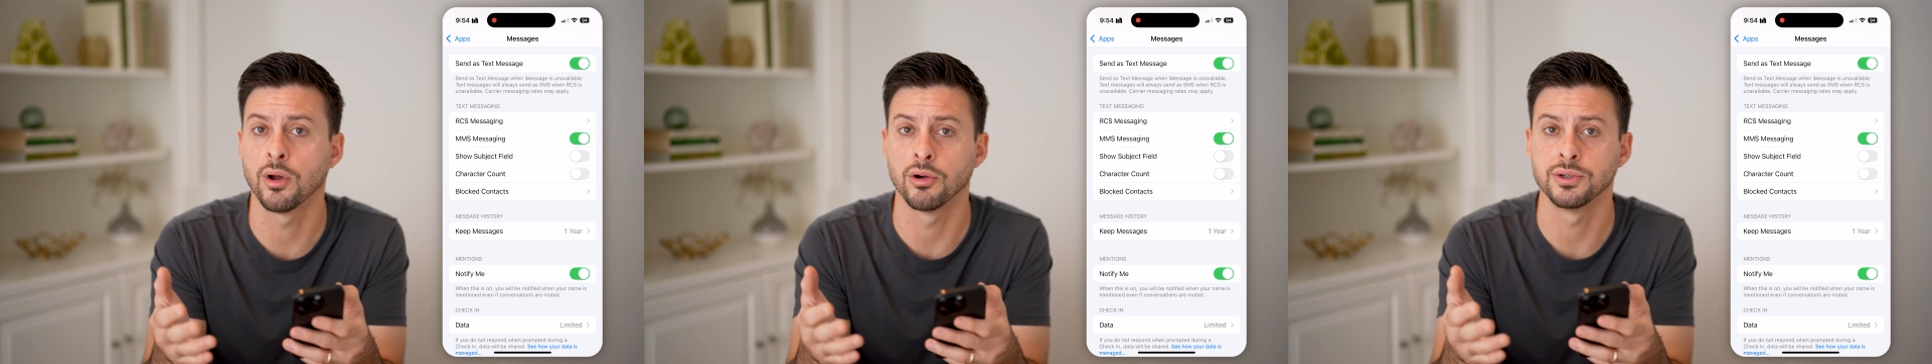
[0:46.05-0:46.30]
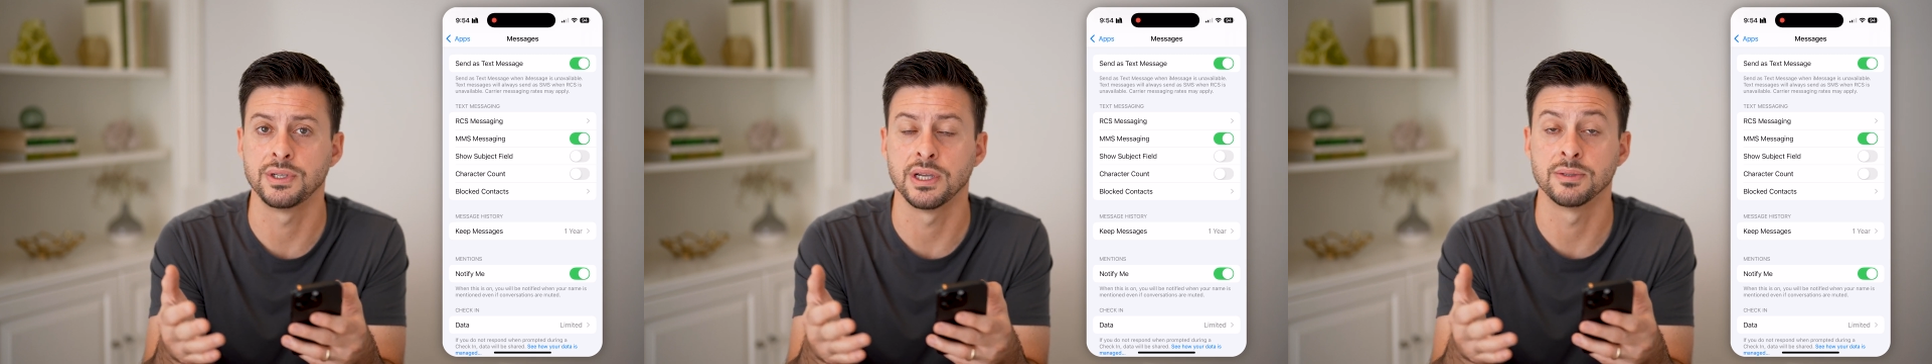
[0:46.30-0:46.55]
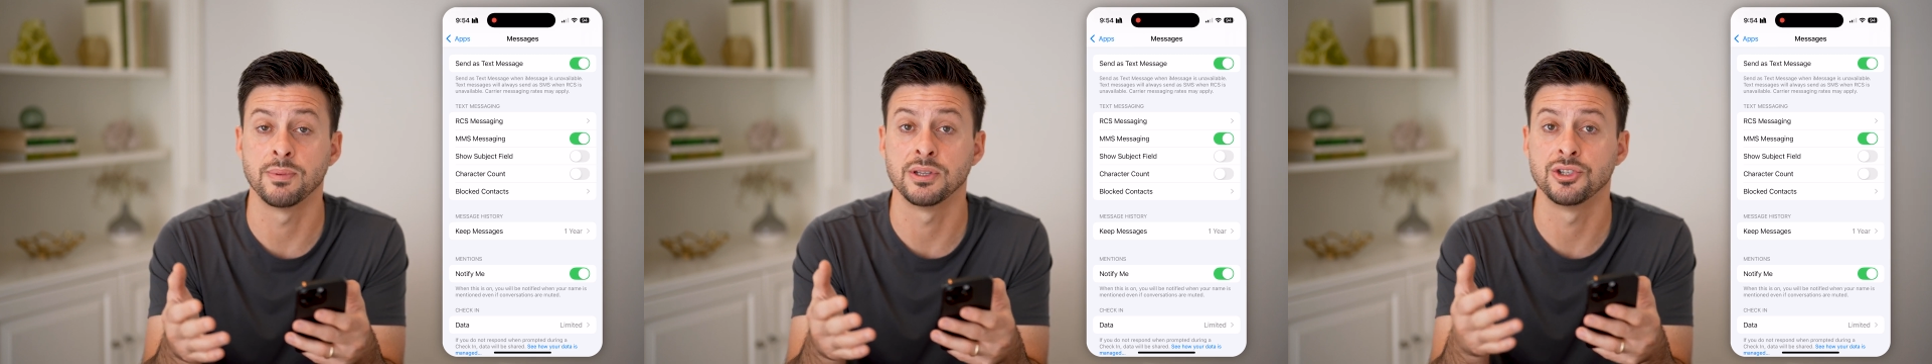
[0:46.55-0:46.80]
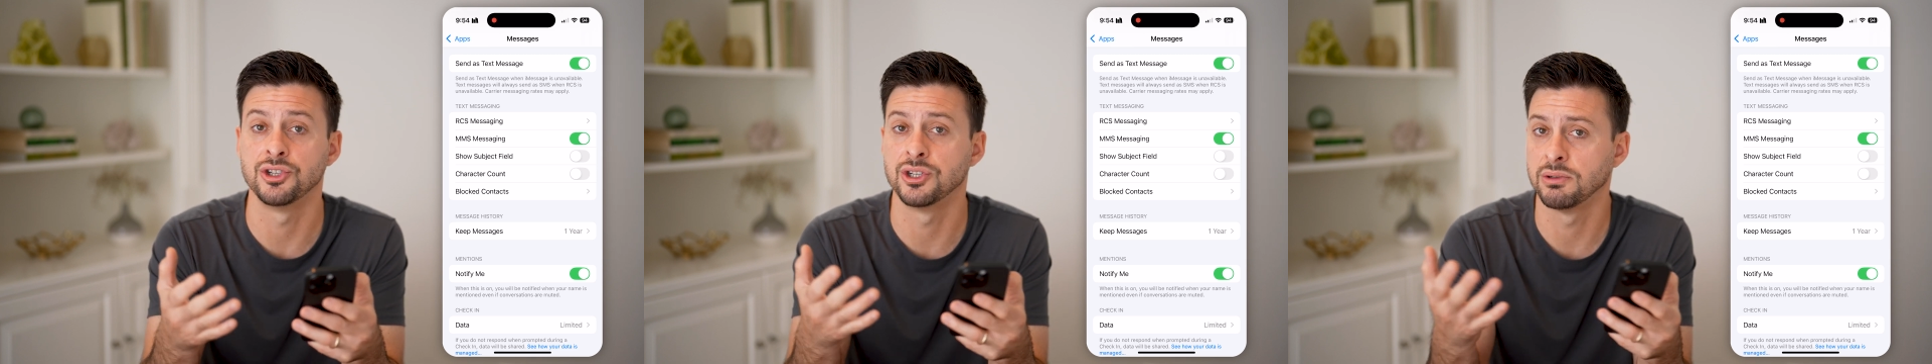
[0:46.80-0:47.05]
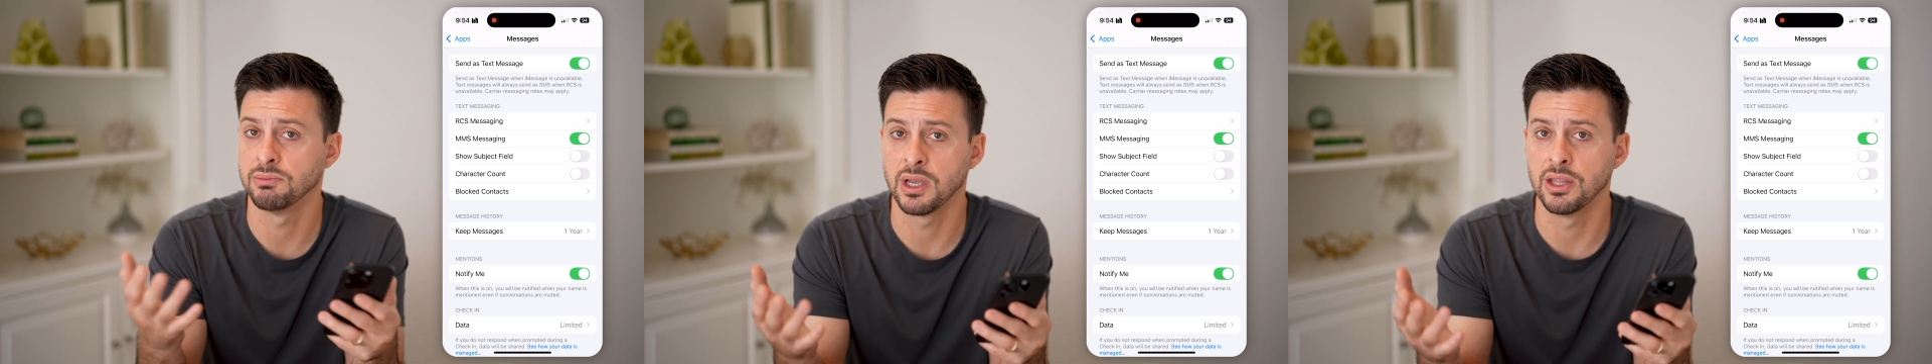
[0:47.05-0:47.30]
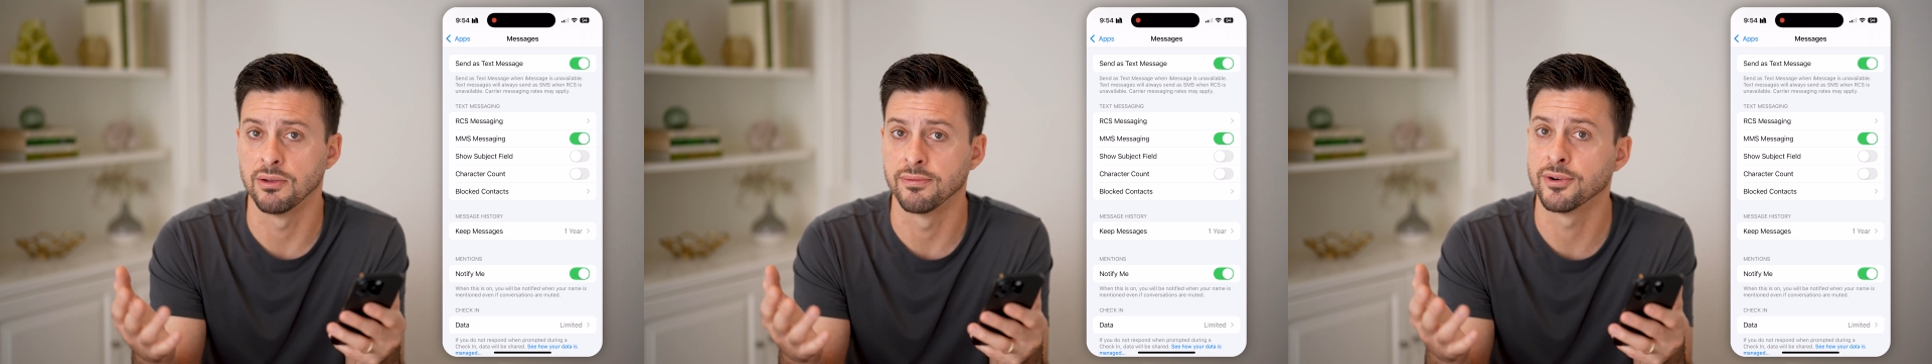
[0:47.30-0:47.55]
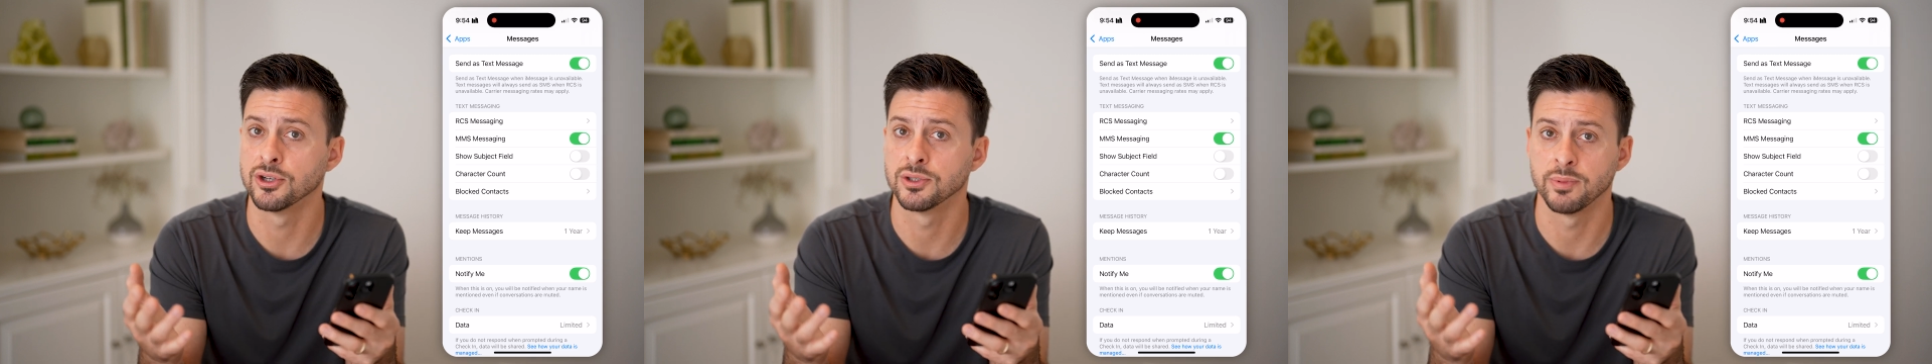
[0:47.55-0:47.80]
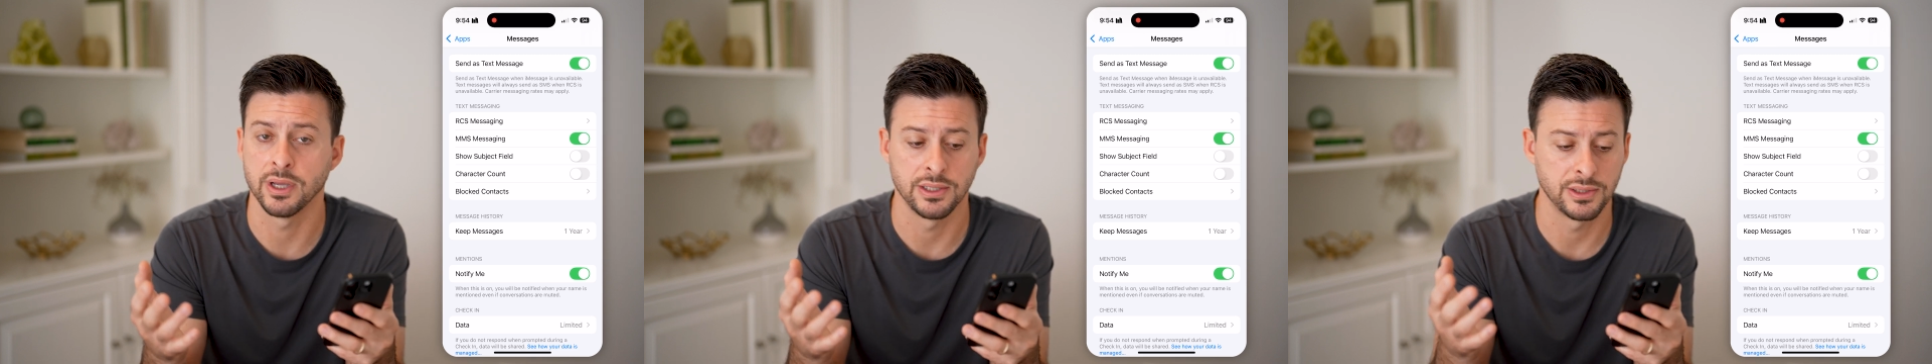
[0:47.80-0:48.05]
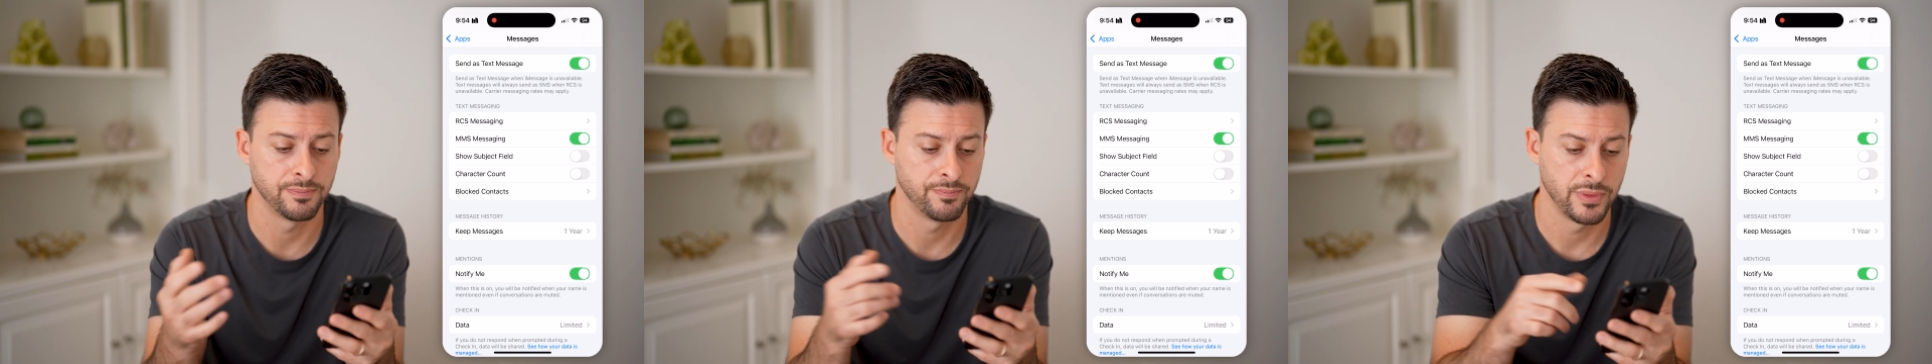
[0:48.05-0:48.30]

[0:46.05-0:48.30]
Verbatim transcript: RCS messaging in the first place.